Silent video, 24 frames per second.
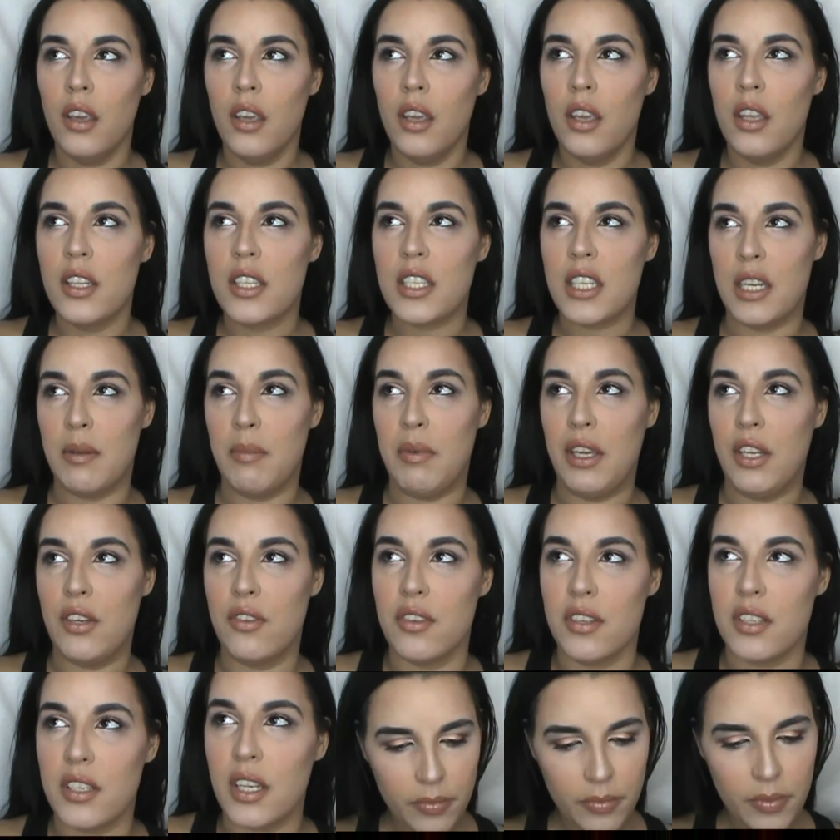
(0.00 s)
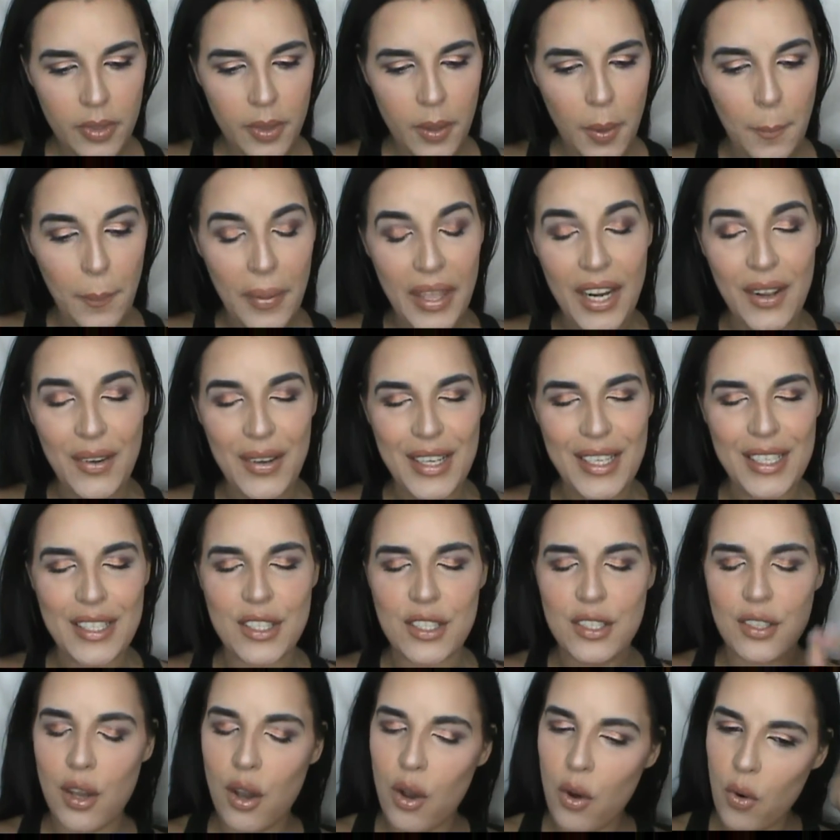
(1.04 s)
it's going to be interesting. But anyways,
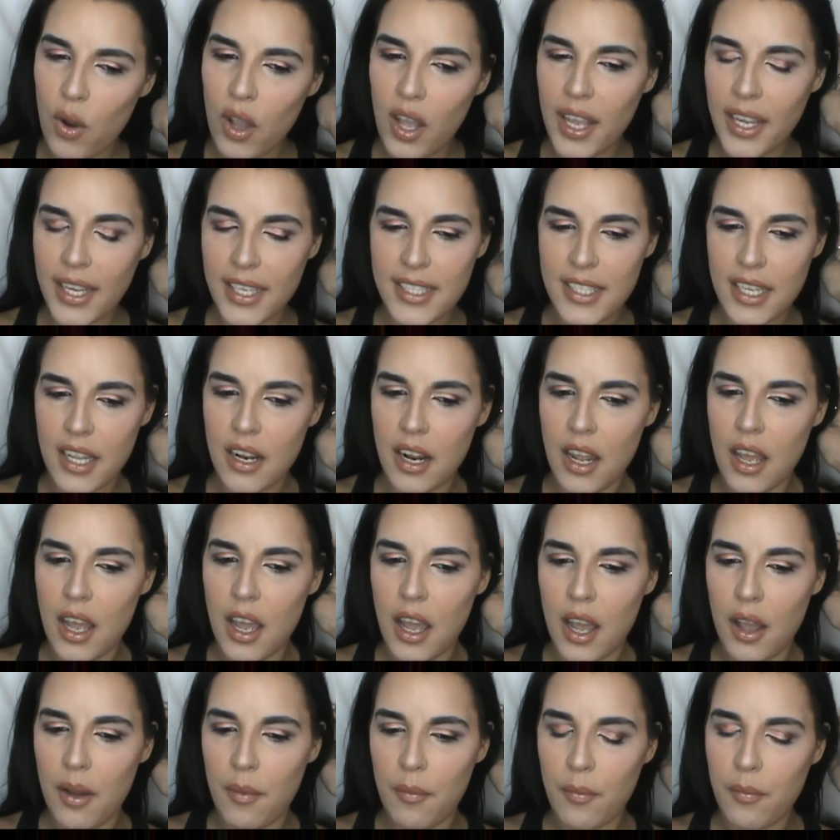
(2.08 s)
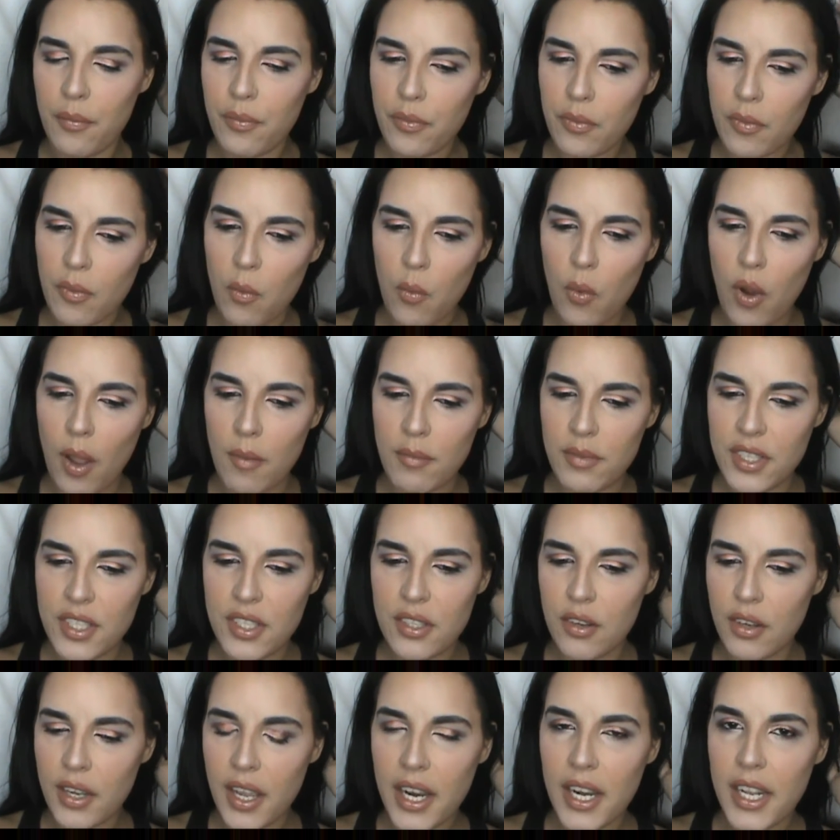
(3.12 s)
so like I said, I'm
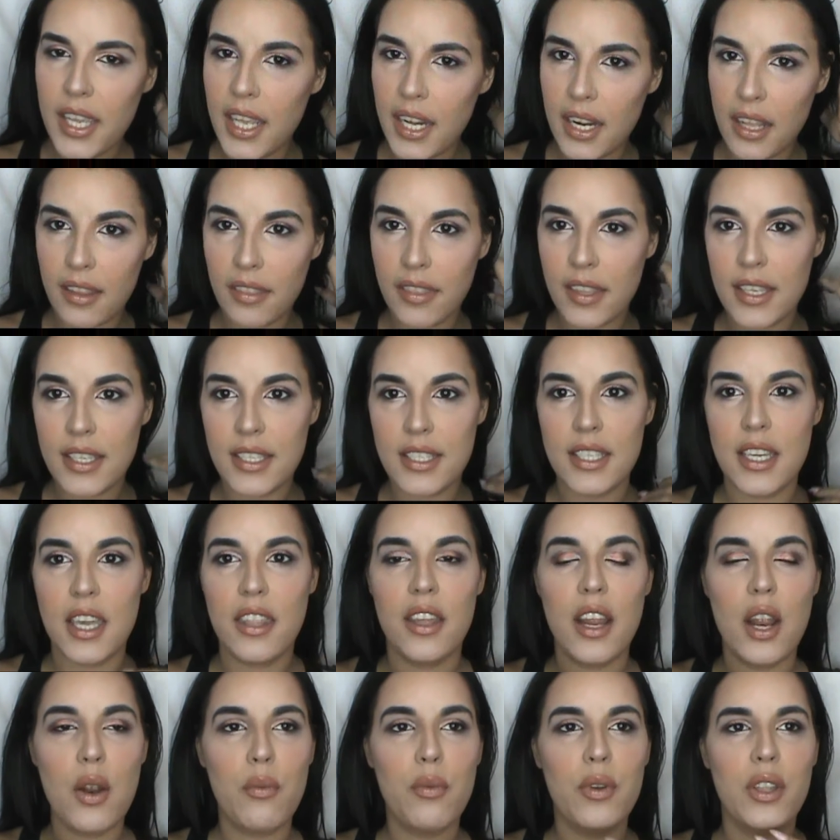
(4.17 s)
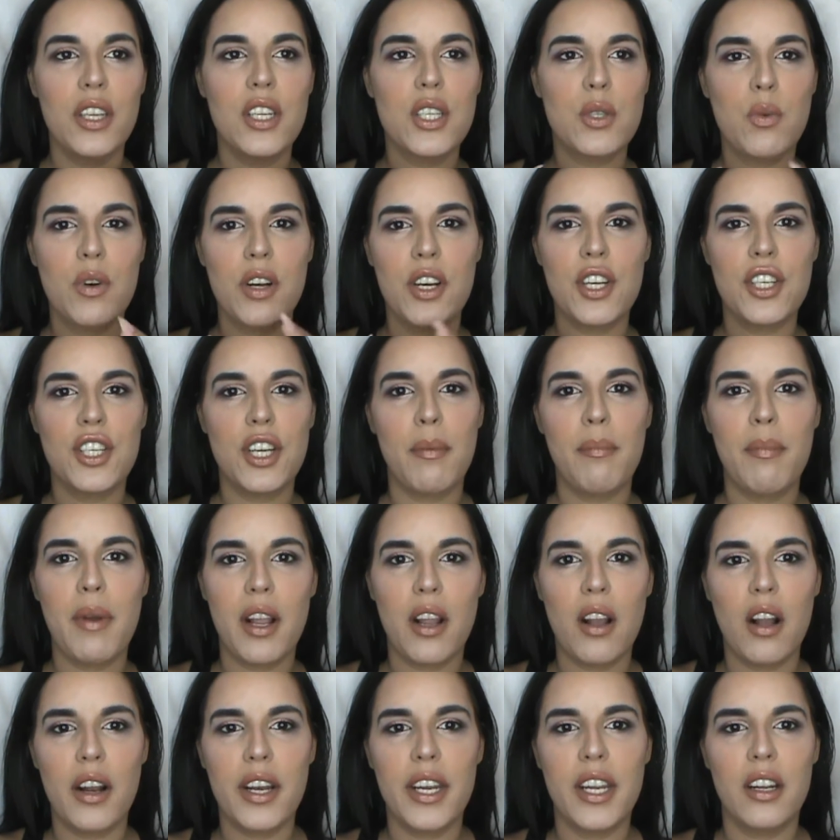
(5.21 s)
still kind of getting things together. I really just wanted to jump
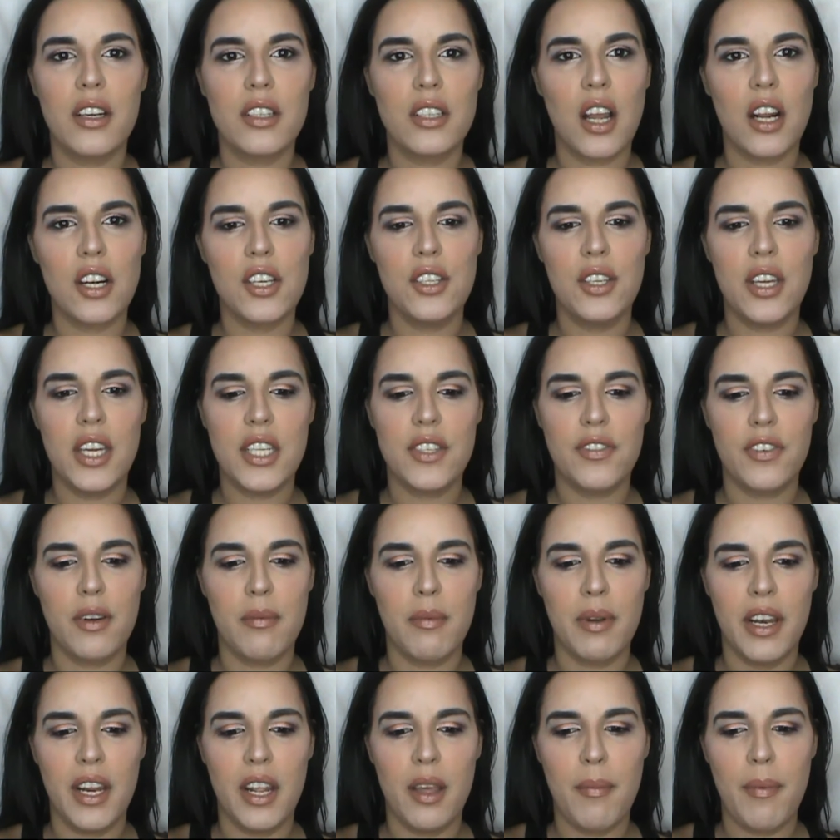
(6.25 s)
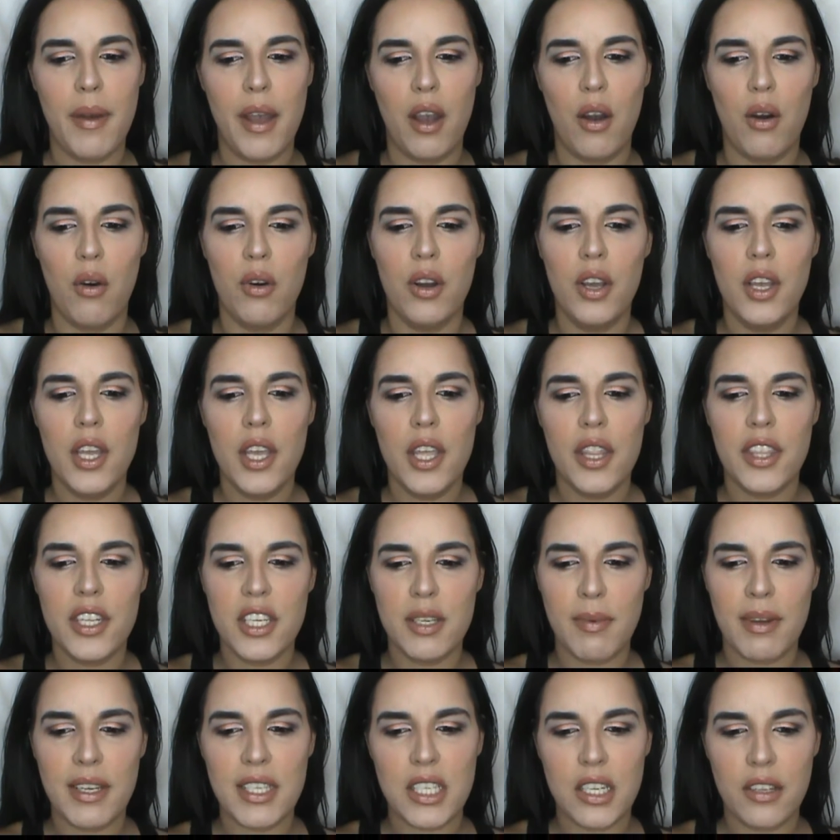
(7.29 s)
back on here and talk to you guys for a minute about the
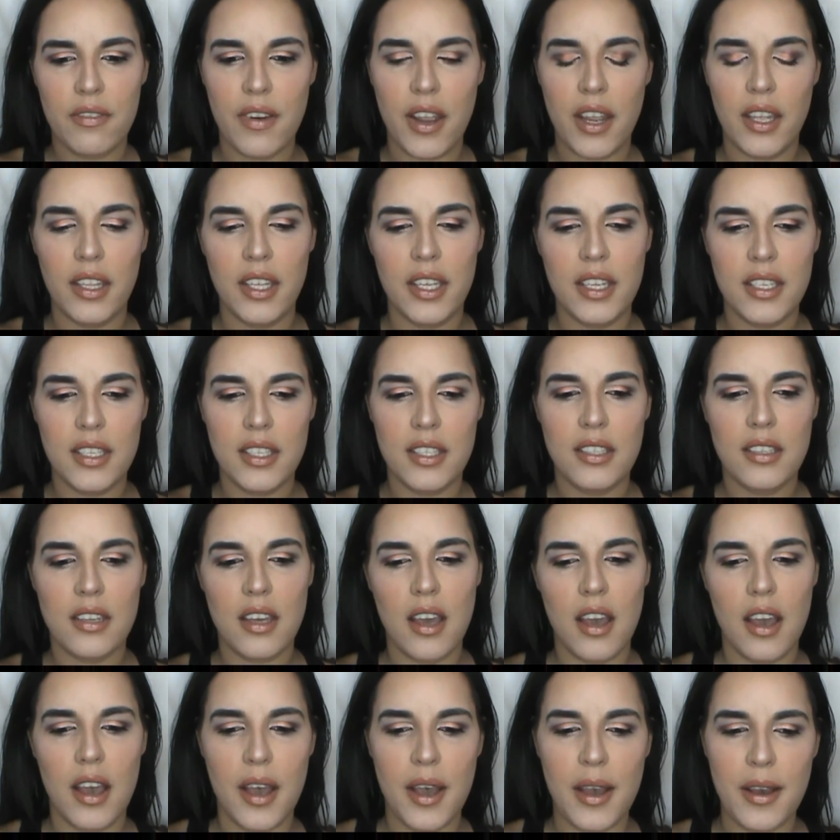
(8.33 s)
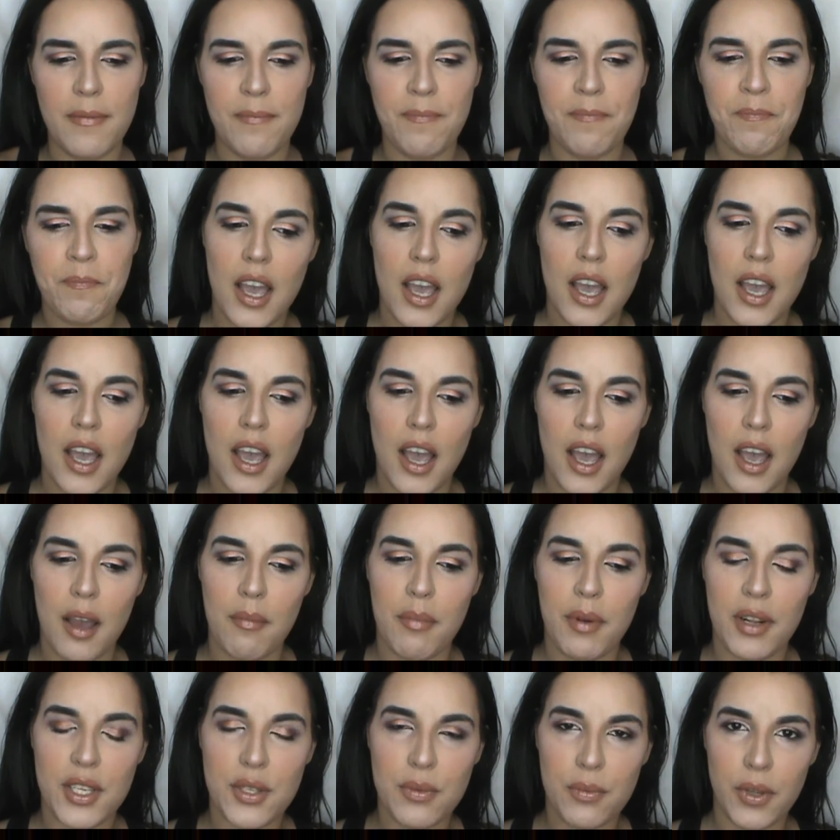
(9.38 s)
domestic violence.
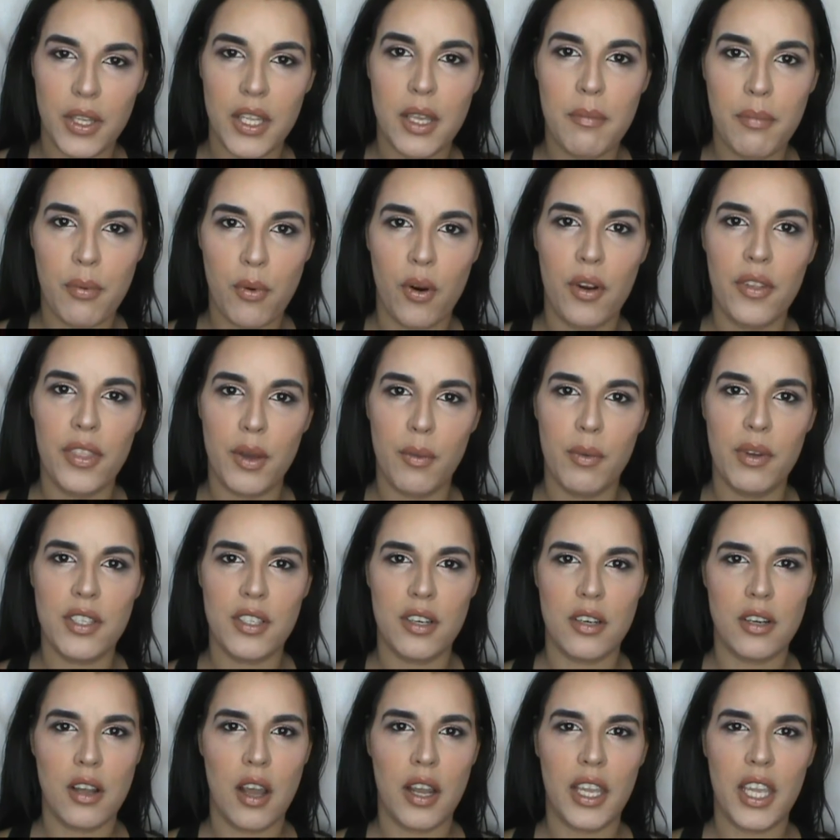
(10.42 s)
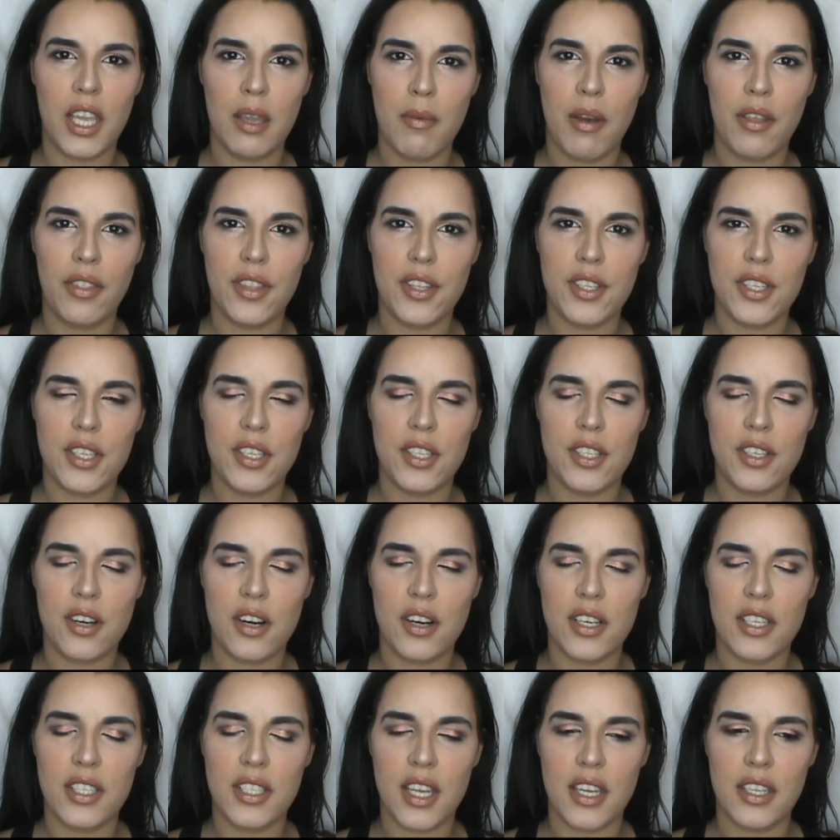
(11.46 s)
But it's really important that we start talking about this and
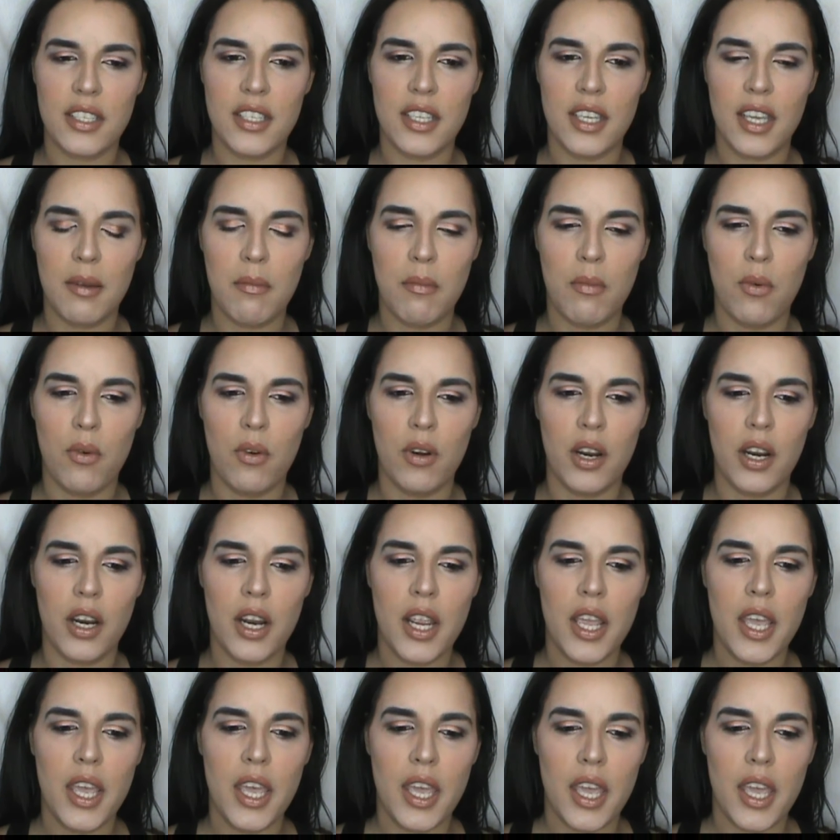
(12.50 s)
start discussing it more.